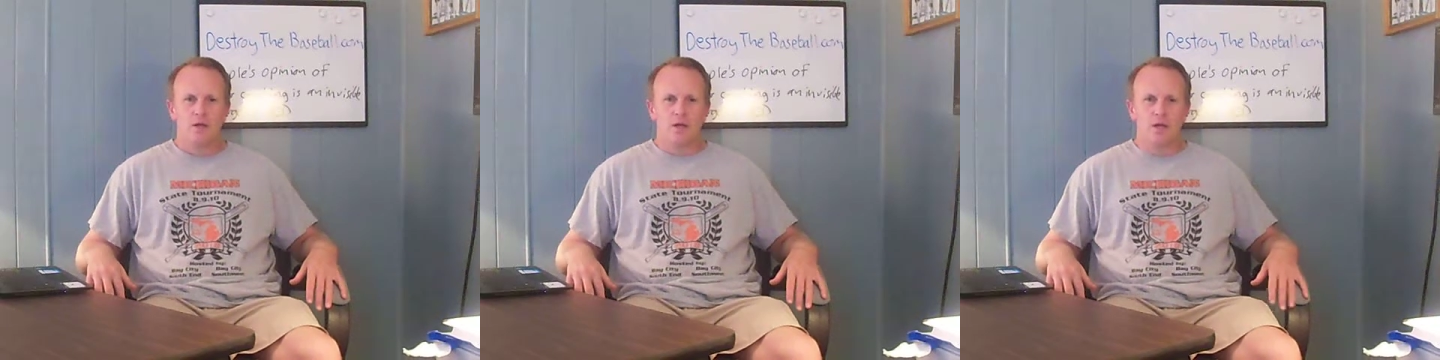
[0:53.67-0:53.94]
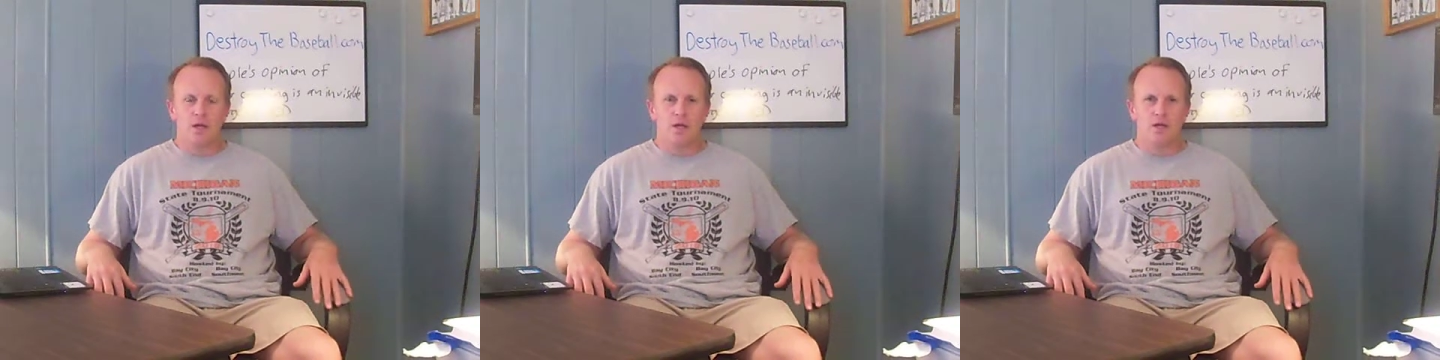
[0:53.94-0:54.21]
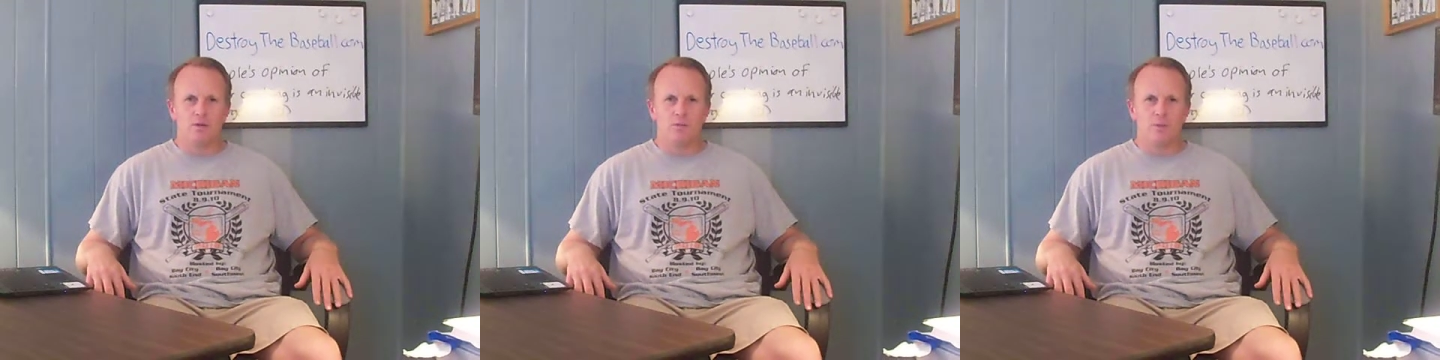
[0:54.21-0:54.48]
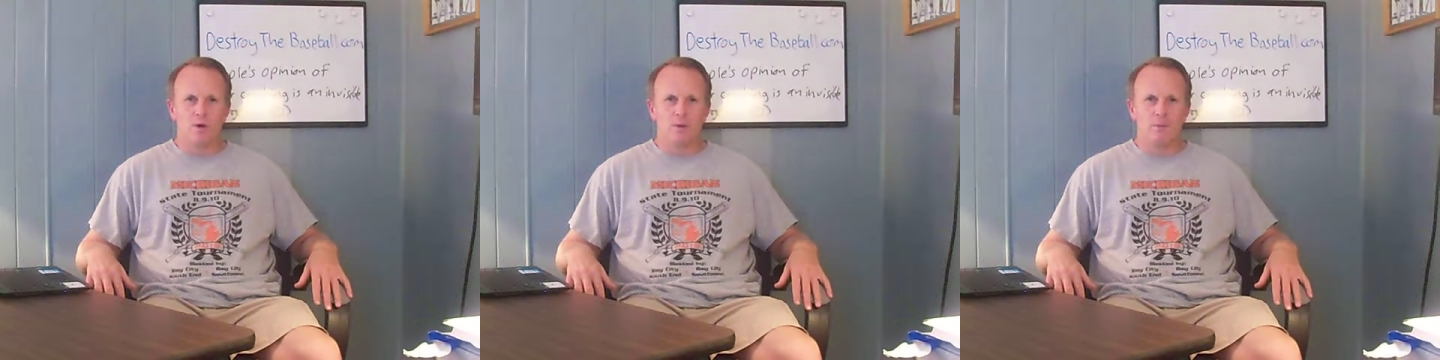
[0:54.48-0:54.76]
in
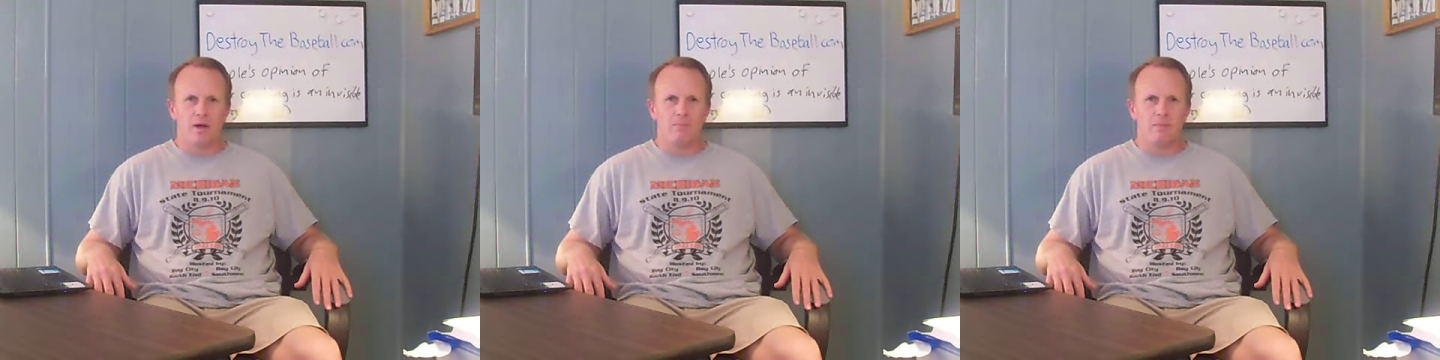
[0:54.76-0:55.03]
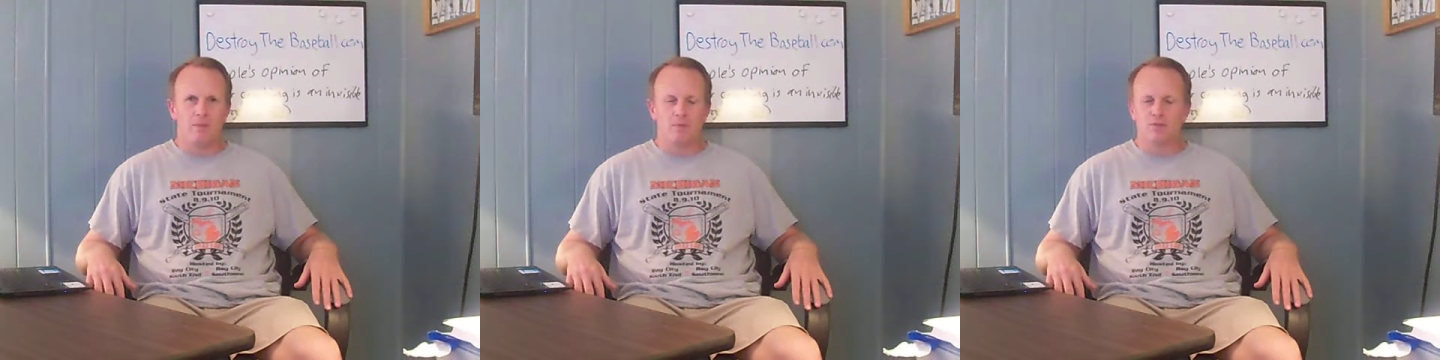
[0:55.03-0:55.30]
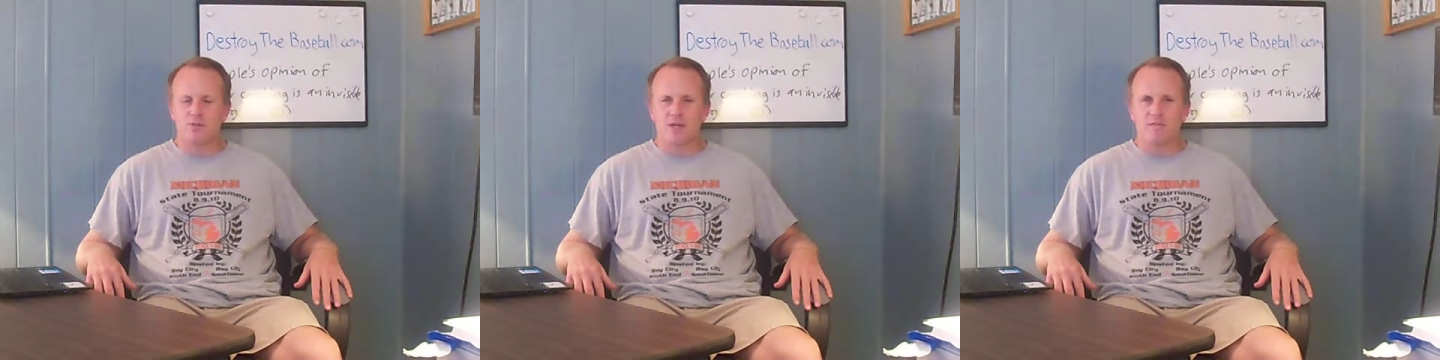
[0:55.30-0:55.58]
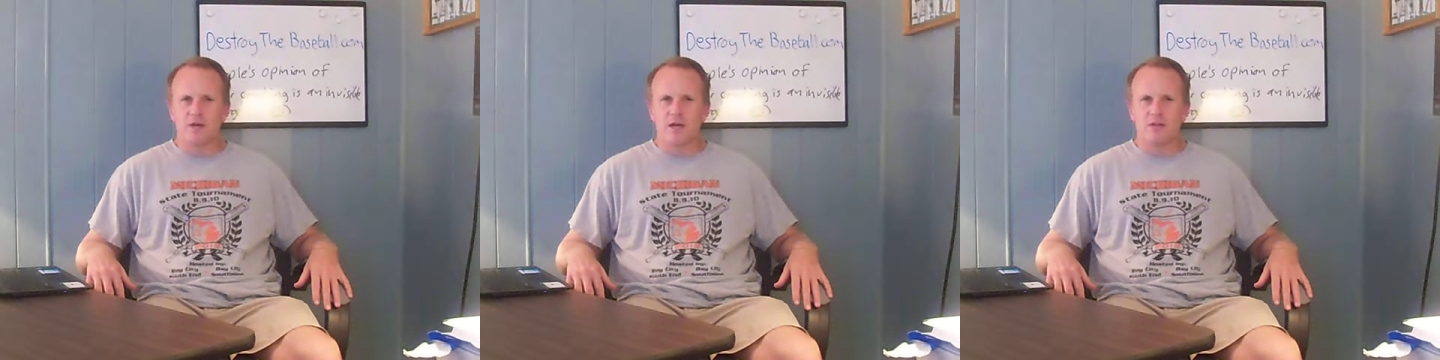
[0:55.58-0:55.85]
what might be
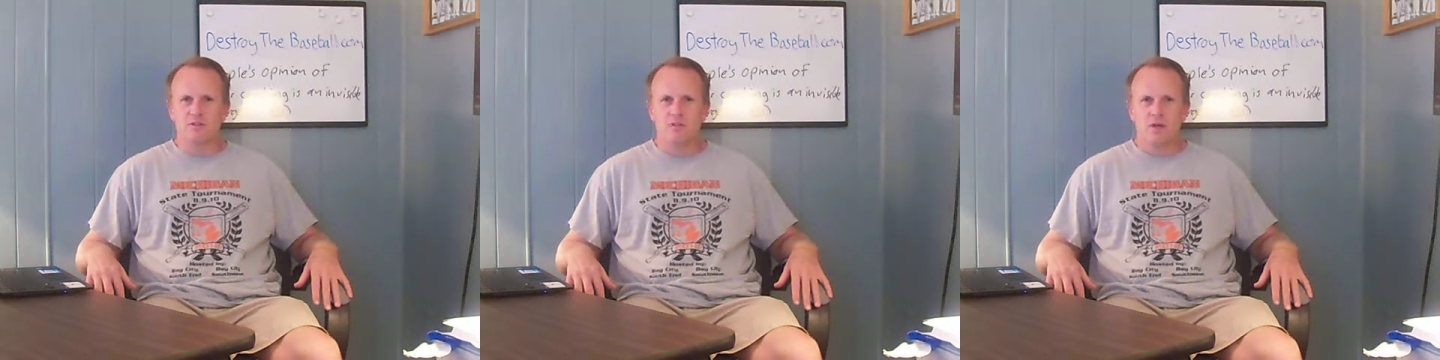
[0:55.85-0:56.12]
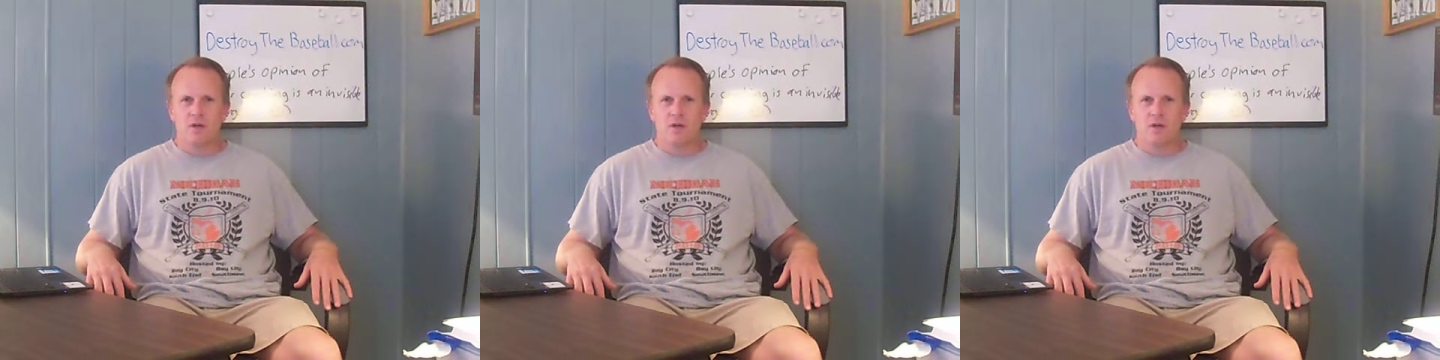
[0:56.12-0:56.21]
perceived as